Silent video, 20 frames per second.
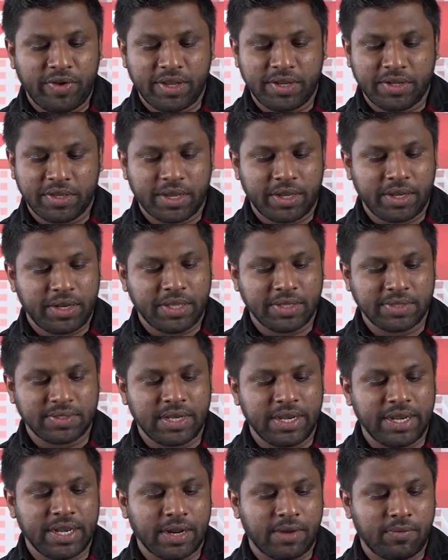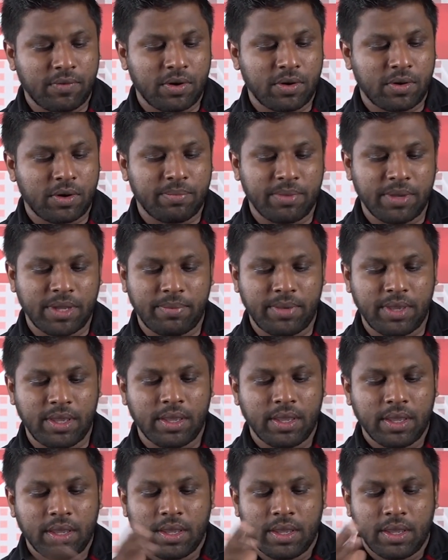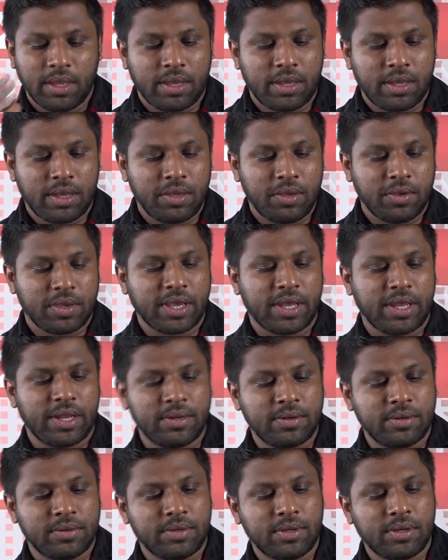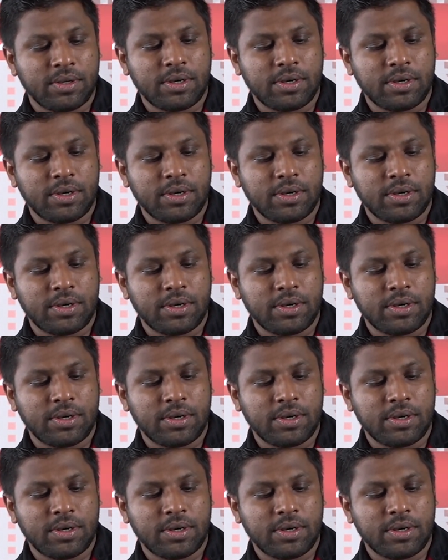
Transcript: You can easily download, maybe you can